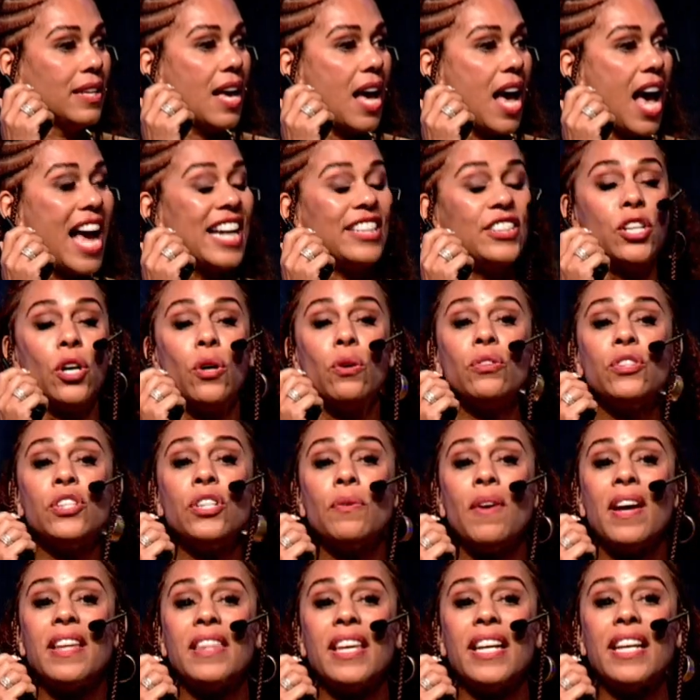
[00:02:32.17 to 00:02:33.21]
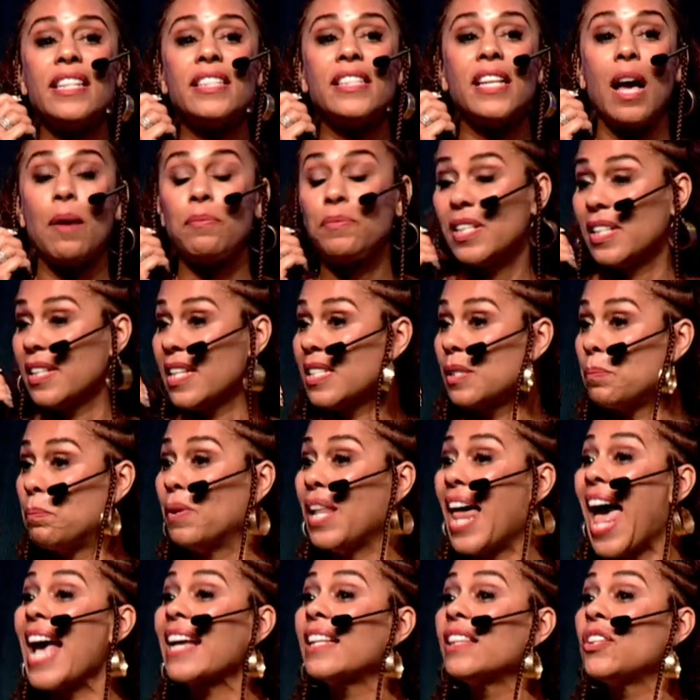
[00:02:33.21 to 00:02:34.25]
I told you I think adopting this
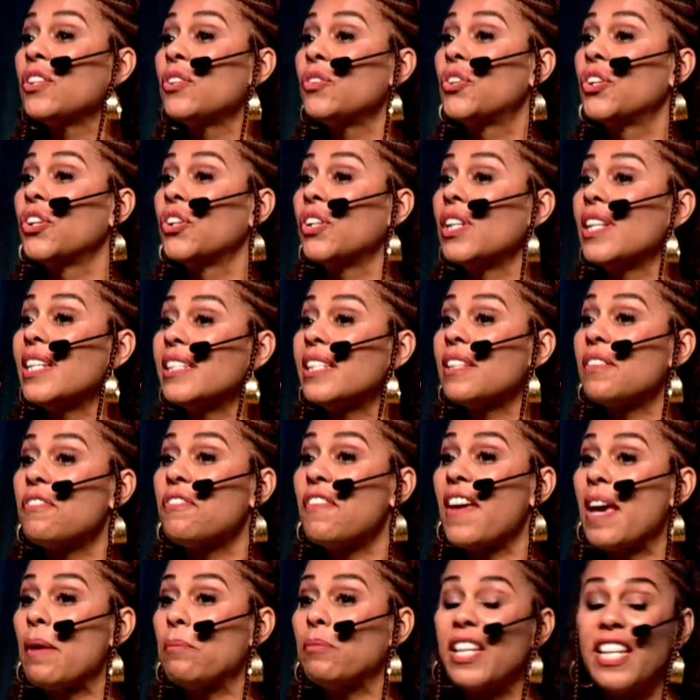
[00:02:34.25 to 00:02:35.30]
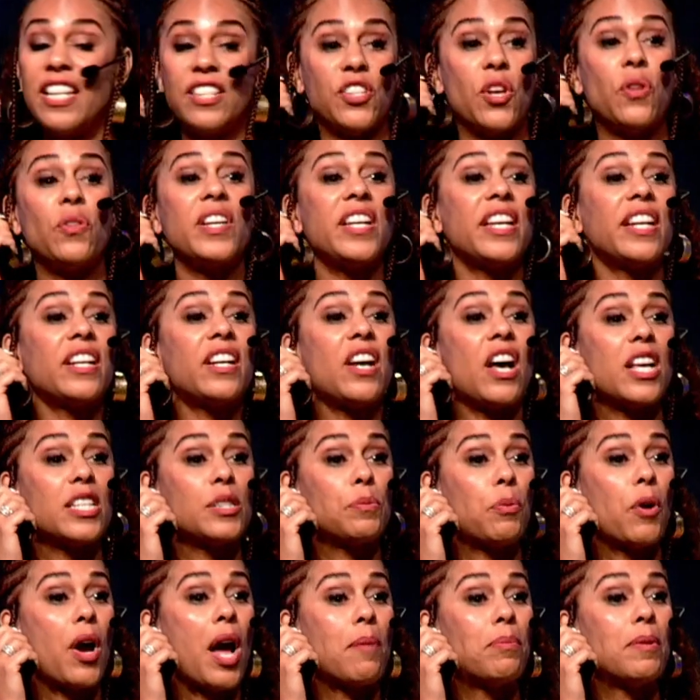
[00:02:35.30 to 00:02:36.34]
black little girl into the family is only going to cause
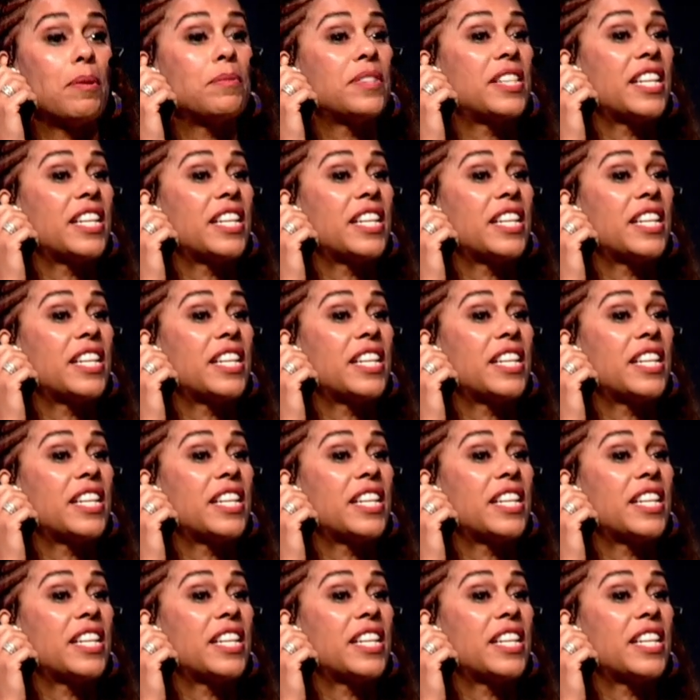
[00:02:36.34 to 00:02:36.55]
problems,